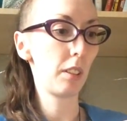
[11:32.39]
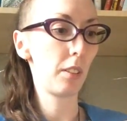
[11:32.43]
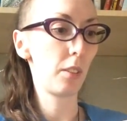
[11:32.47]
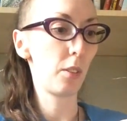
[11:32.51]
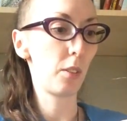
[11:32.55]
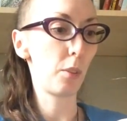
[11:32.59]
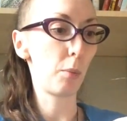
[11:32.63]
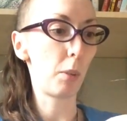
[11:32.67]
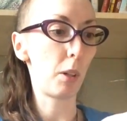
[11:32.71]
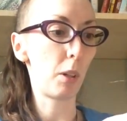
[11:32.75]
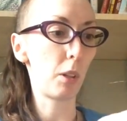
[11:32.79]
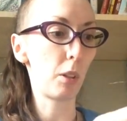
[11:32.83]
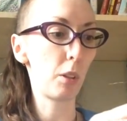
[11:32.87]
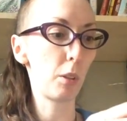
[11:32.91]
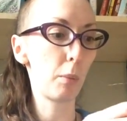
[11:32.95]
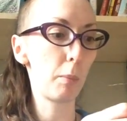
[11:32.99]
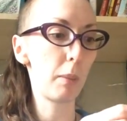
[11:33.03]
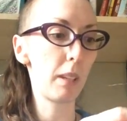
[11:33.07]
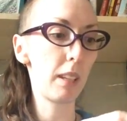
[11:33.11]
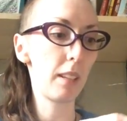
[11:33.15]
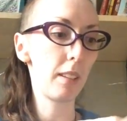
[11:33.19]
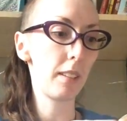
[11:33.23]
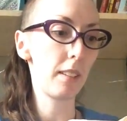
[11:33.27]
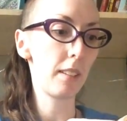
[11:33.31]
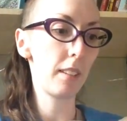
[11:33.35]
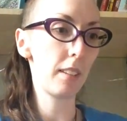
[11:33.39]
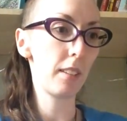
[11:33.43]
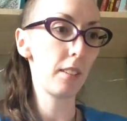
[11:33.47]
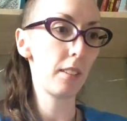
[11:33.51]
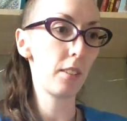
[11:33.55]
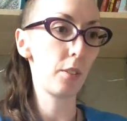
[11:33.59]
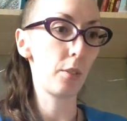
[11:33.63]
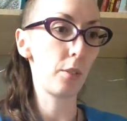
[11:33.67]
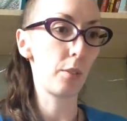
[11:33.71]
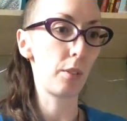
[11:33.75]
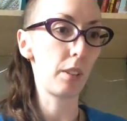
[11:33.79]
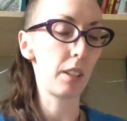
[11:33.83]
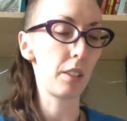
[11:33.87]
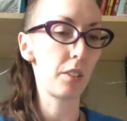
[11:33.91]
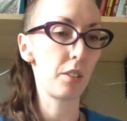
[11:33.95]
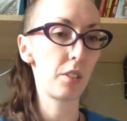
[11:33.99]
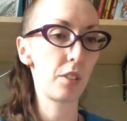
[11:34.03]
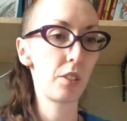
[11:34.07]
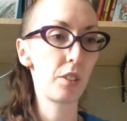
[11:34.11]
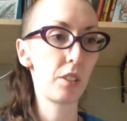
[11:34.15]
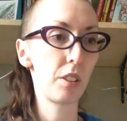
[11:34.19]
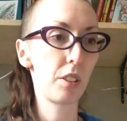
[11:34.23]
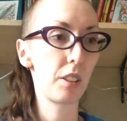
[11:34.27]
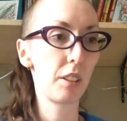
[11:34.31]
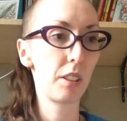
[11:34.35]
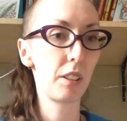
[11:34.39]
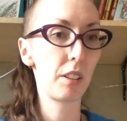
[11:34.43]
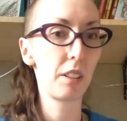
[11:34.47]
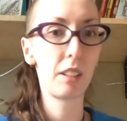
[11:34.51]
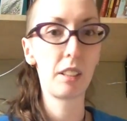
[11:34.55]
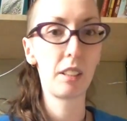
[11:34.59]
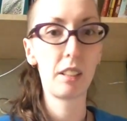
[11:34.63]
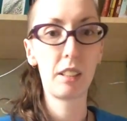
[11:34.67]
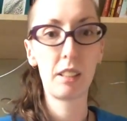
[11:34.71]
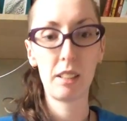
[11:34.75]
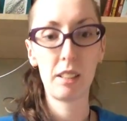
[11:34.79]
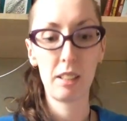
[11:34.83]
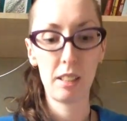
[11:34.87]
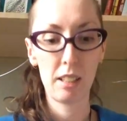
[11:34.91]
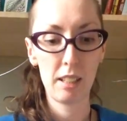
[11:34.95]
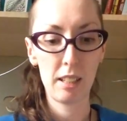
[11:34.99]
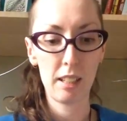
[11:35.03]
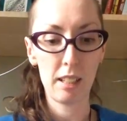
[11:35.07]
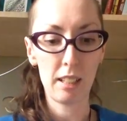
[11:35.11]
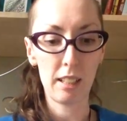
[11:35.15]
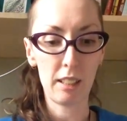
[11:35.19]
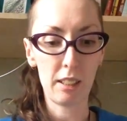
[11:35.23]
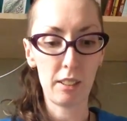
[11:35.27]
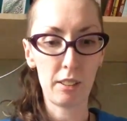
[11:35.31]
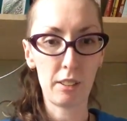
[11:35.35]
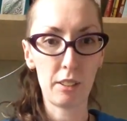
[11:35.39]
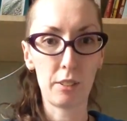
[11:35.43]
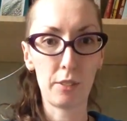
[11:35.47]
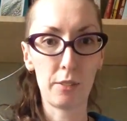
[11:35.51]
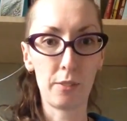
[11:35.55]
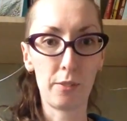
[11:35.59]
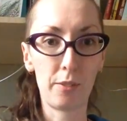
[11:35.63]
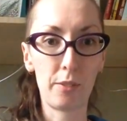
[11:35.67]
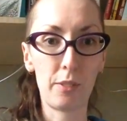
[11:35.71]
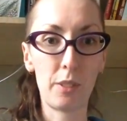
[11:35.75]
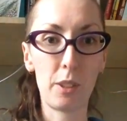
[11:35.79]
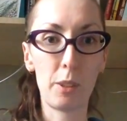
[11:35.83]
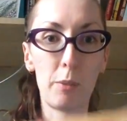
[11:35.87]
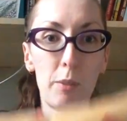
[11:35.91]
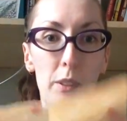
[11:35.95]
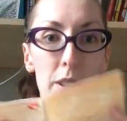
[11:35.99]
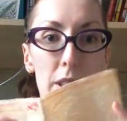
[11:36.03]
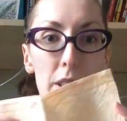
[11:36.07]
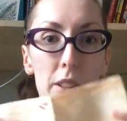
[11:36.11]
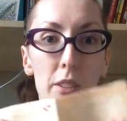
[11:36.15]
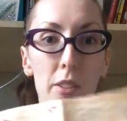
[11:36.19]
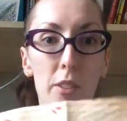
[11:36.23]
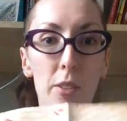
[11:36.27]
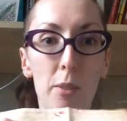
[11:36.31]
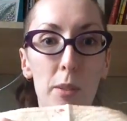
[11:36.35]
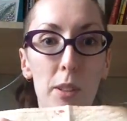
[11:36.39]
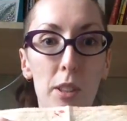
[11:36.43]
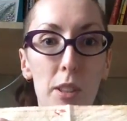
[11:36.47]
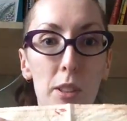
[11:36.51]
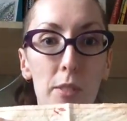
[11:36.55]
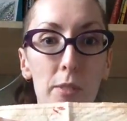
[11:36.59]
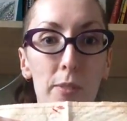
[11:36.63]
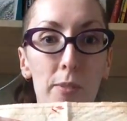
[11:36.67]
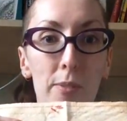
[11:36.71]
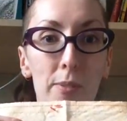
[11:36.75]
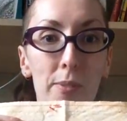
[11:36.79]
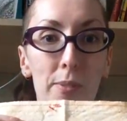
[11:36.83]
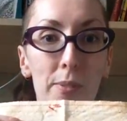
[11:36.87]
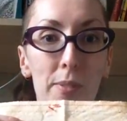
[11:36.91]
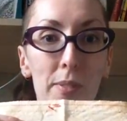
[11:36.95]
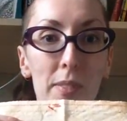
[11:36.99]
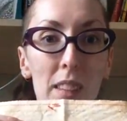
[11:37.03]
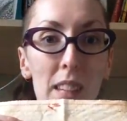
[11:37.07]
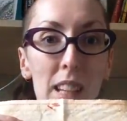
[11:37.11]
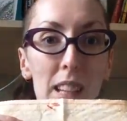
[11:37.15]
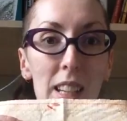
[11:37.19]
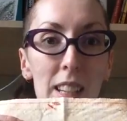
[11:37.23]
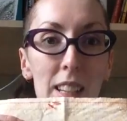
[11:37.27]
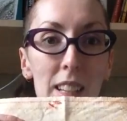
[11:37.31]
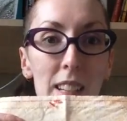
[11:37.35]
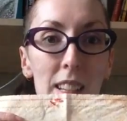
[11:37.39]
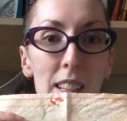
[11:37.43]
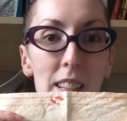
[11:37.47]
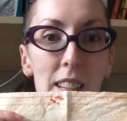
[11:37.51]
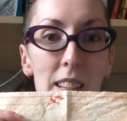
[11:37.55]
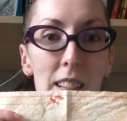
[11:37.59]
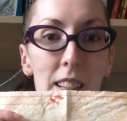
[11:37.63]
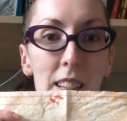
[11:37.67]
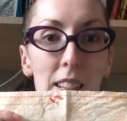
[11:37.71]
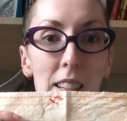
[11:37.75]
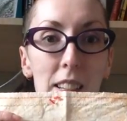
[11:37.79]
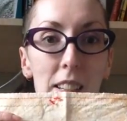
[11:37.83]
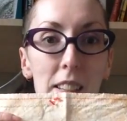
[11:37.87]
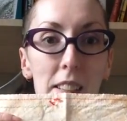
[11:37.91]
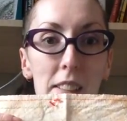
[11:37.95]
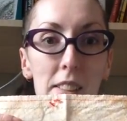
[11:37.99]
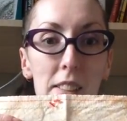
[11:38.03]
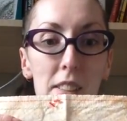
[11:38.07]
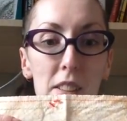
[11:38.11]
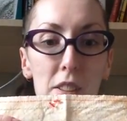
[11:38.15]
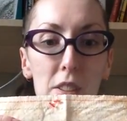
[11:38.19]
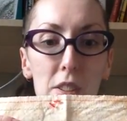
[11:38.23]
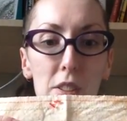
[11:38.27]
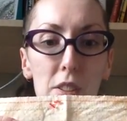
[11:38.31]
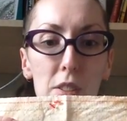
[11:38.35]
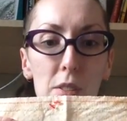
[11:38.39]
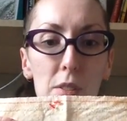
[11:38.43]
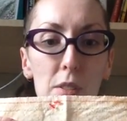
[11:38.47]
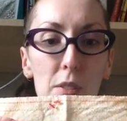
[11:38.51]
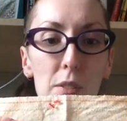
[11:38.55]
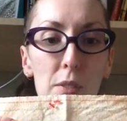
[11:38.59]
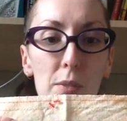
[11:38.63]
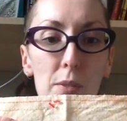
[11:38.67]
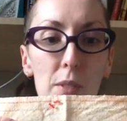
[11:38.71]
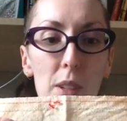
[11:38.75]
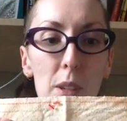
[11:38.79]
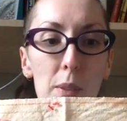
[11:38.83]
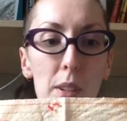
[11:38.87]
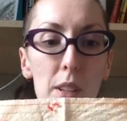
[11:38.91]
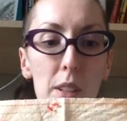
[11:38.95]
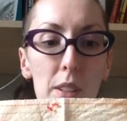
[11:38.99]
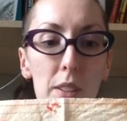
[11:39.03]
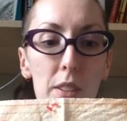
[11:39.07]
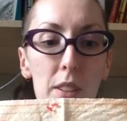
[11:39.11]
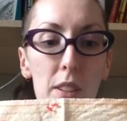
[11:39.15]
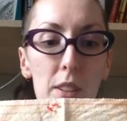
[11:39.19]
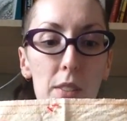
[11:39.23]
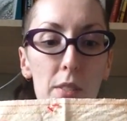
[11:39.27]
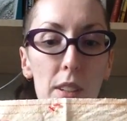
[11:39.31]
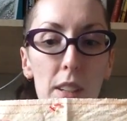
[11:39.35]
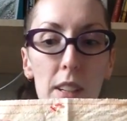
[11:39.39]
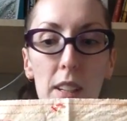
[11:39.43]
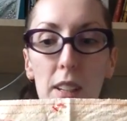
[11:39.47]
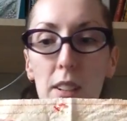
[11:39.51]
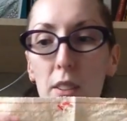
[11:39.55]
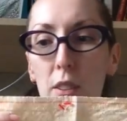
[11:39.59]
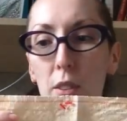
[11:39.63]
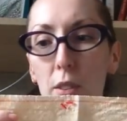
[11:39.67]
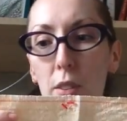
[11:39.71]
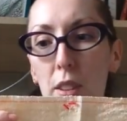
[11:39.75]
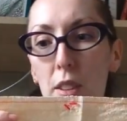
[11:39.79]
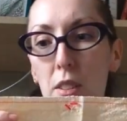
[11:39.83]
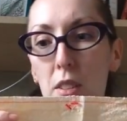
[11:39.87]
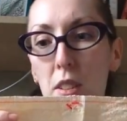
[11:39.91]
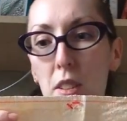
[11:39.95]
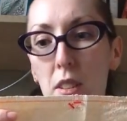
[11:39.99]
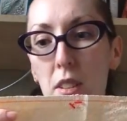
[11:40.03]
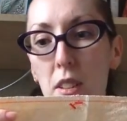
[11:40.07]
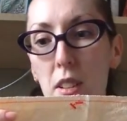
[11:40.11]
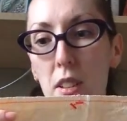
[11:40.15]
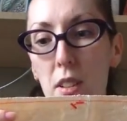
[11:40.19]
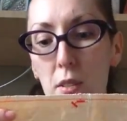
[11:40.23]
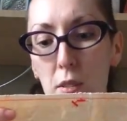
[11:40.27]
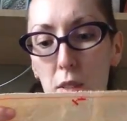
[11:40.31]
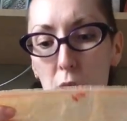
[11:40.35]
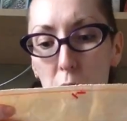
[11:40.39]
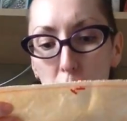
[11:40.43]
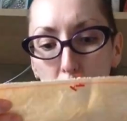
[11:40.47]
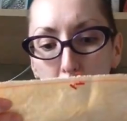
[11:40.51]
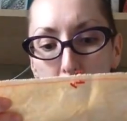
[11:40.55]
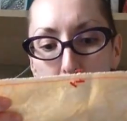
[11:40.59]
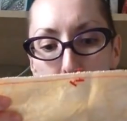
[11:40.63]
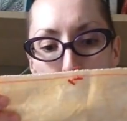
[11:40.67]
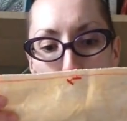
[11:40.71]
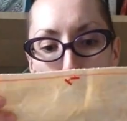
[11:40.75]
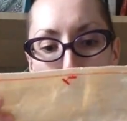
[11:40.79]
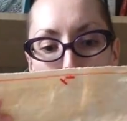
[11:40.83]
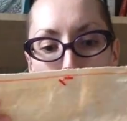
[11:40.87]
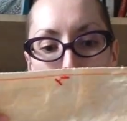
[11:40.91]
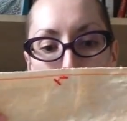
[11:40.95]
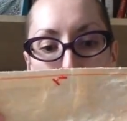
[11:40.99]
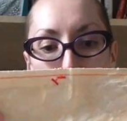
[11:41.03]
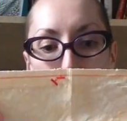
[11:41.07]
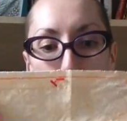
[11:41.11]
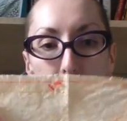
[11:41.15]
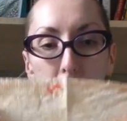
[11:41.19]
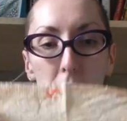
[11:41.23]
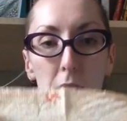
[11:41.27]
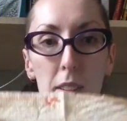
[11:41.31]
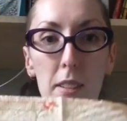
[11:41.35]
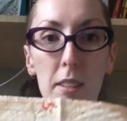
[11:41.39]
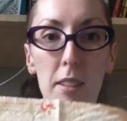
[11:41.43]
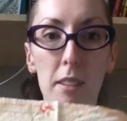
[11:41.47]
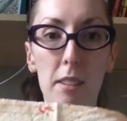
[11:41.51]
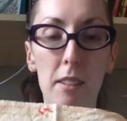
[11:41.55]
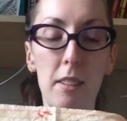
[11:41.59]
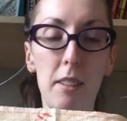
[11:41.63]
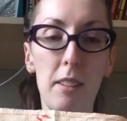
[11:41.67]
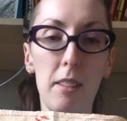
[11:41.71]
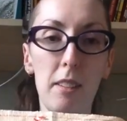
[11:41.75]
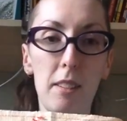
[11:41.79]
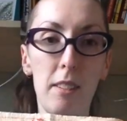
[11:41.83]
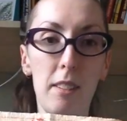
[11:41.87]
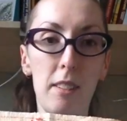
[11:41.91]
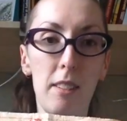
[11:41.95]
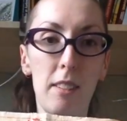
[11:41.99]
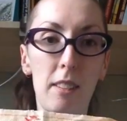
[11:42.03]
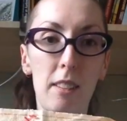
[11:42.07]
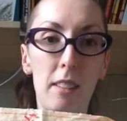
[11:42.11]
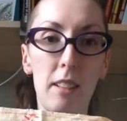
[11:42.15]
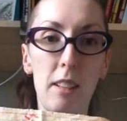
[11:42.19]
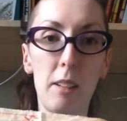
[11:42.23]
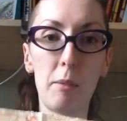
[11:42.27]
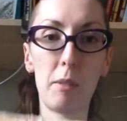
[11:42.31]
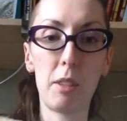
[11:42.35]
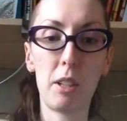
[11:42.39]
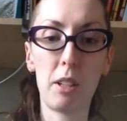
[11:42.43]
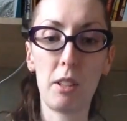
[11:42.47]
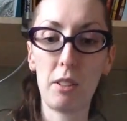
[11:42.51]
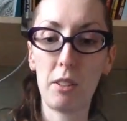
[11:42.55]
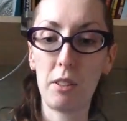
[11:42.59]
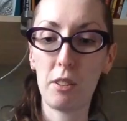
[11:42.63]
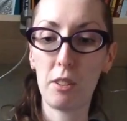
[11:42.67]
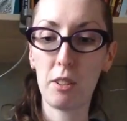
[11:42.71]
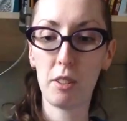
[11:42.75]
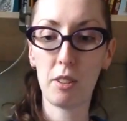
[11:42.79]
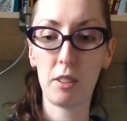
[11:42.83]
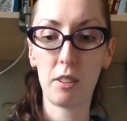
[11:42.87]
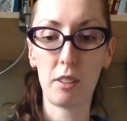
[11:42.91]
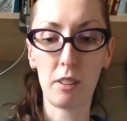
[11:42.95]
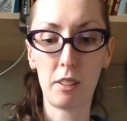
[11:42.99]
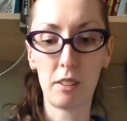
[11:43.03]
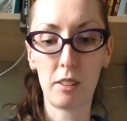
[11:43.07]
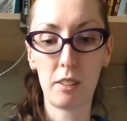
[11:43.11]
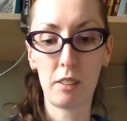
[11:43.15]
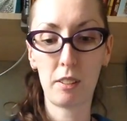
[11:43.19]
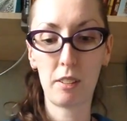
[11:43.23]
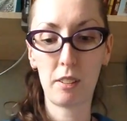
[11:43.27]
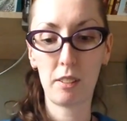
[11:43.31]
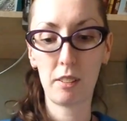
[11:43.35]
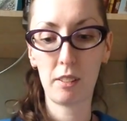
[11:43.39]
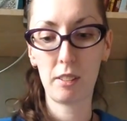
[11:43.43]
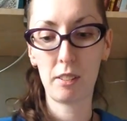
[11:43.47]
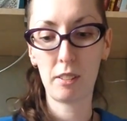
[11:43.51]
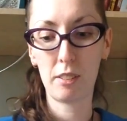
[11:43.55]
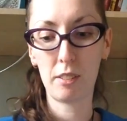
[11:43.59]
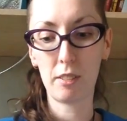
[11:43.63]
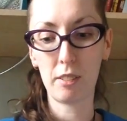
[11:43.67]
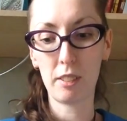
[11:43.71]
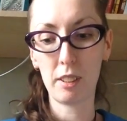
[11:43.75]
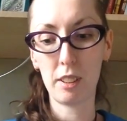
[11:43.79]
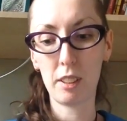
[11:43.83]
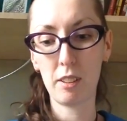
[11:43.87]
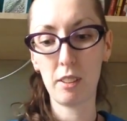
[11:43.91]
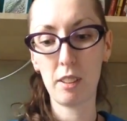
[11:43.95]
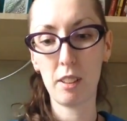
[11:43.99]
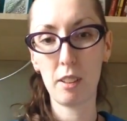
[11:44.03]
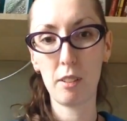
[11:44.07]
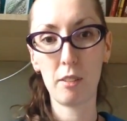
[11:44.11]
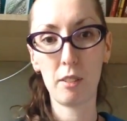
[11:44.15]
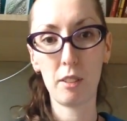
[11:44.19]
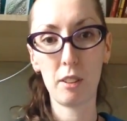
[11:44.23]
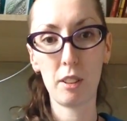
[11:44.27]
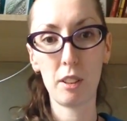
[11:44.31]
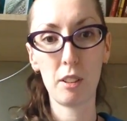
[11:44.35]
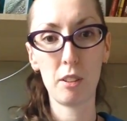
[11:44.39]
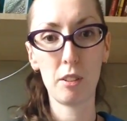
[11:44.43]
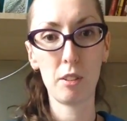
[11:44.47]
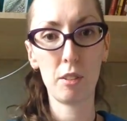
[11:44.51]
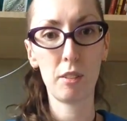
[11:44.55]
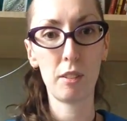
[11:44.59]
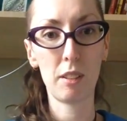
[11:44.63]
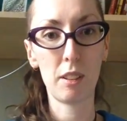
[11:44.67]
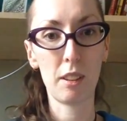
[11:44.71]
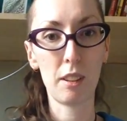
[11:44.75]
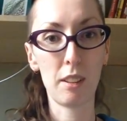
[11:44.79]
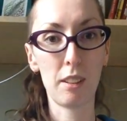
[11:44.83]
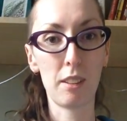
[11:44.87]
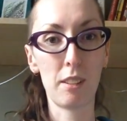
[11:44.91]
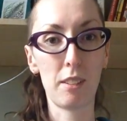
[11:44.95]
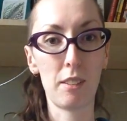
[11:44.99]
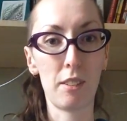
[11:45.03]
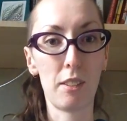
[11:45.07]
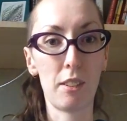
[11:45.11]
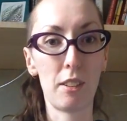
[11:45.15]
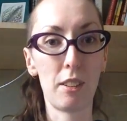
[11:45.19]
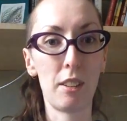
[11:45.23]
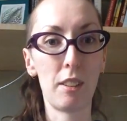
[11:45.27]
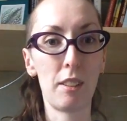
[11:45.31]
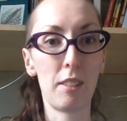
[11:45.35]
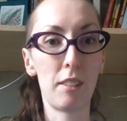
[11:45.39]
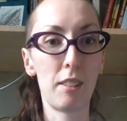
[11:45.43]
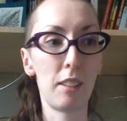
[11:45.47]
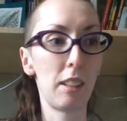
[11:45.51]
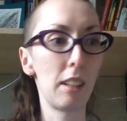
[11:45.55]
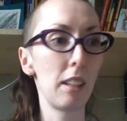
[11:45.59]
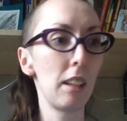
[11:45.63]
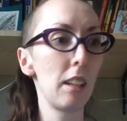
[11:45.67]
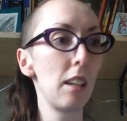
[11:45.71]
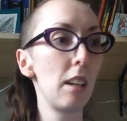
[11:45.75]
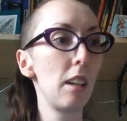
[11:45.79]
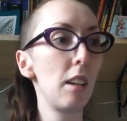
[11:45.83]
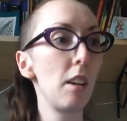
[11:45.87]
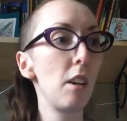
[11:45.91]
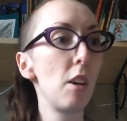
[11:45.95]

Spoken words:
smaller pieces, which I don't know, they're pretty small. So maybe I'll see if I can switch it to the one bigger piece because I'm not sure what you can really do with this, honestly.